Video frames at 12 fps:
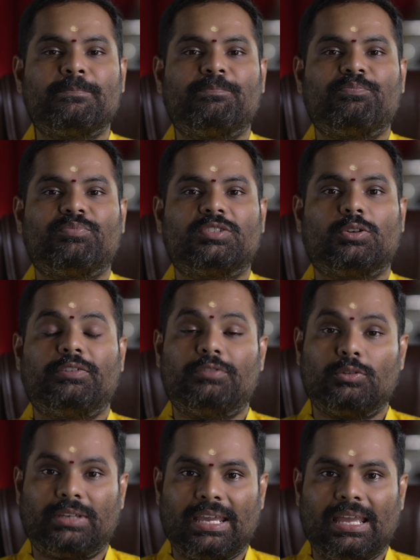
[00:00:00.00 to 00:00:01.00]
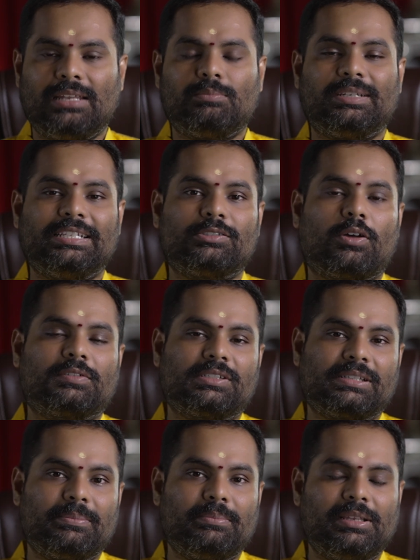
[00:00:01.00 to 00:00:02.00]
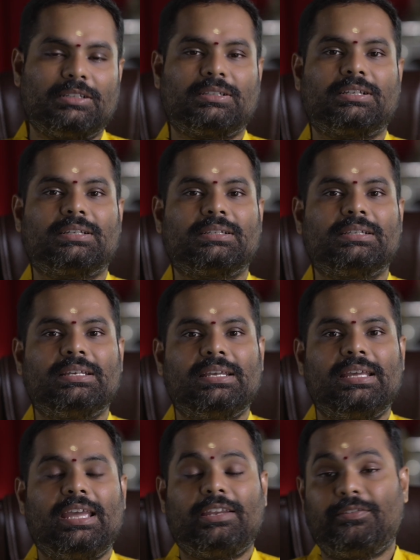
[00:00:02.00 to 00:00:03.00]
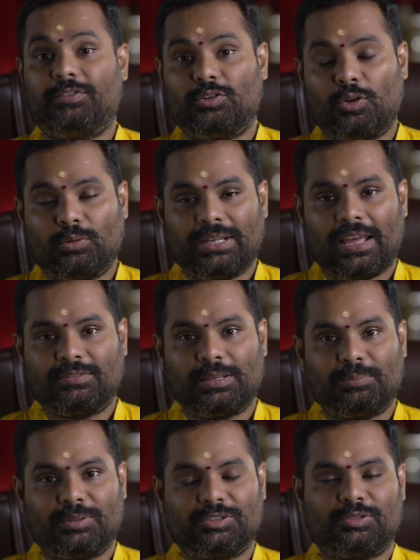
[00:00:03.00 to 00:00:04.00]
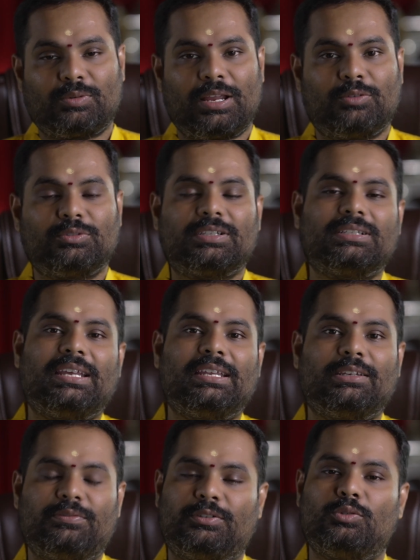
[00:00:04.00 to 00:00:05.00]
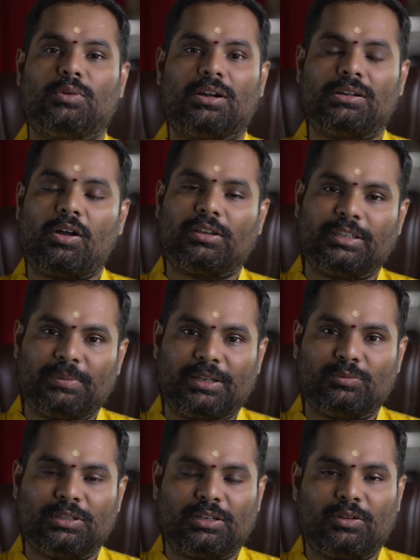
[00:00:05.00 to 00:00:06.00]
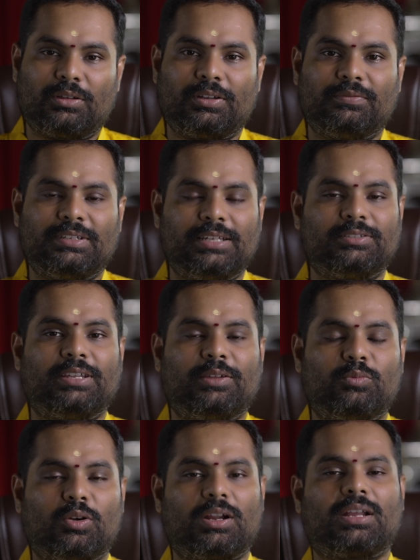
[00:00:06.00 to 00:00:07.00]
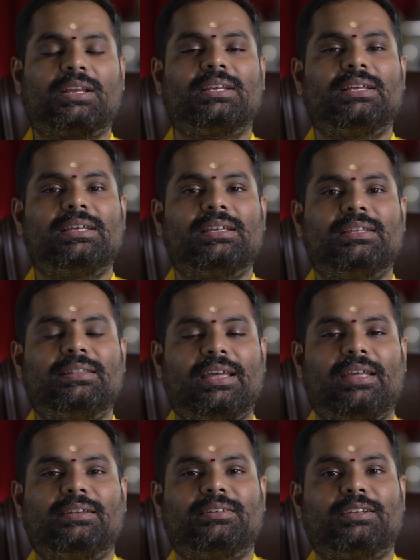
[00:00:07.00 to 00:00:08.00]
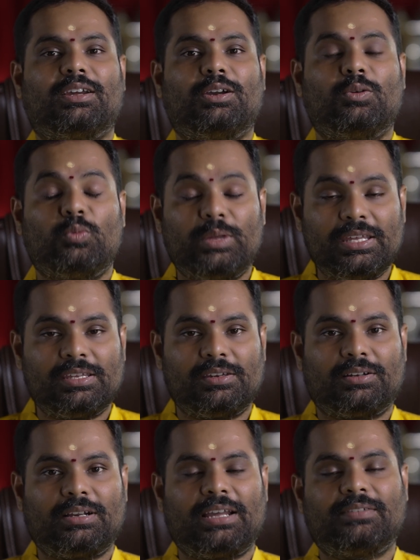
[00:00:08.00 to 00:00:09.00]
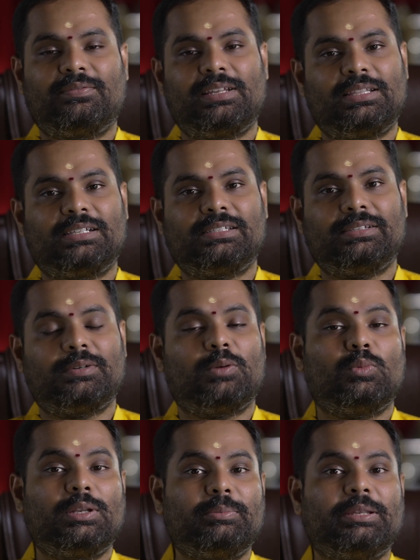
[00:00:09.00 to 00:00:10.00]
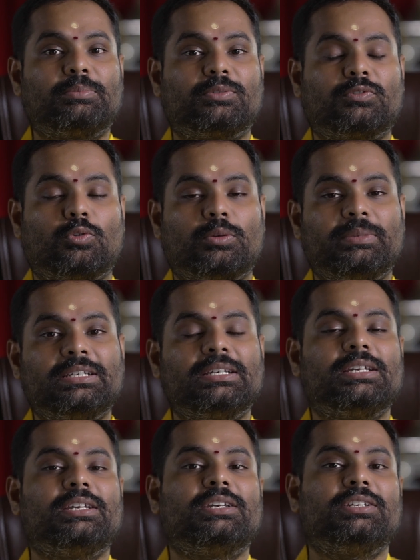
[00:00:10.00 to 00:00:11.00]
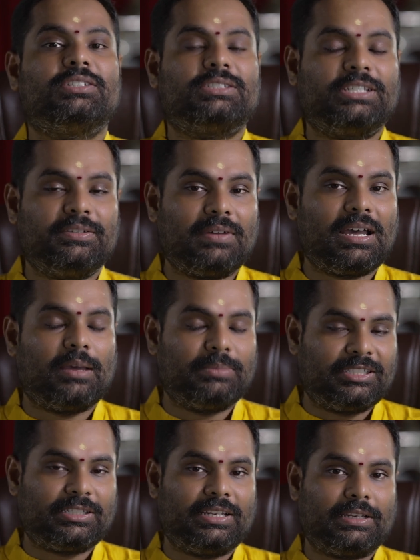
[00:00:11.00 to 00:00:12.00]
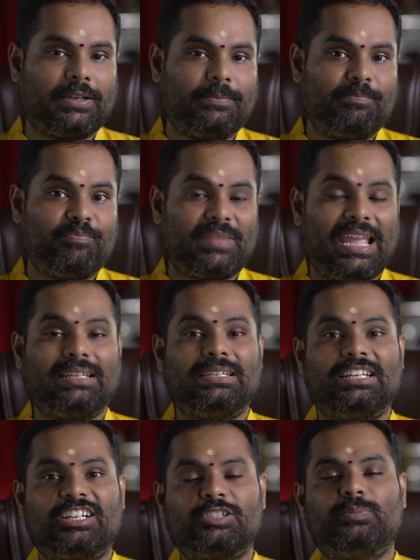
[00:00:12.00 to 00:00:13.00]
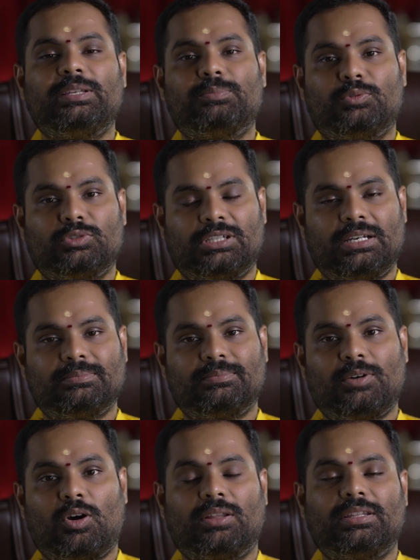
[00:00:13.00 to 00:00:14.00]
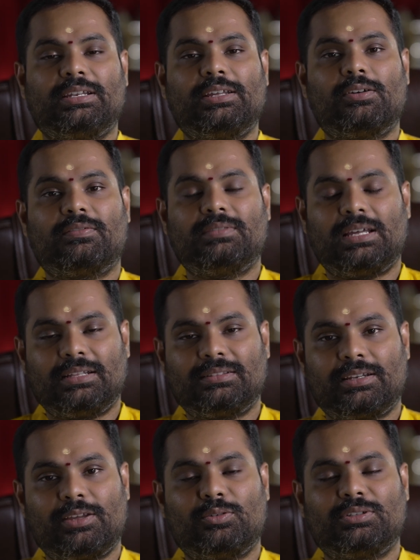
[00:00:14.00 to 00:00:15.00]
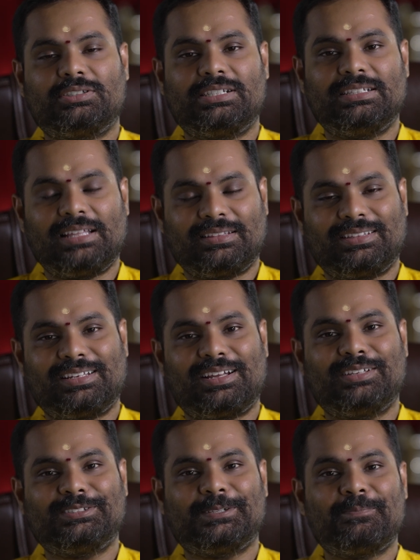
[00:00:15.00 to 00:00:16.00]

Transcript: So if you can, please offer some milk. And if you don't have temples around, and if you are occupied with a lot of day-to-day work, then we here at Vedic Seva will be performing Shiva Abhishekam and Lakshmi Puja on the day of Dhanatrayodashi, Dhanteras.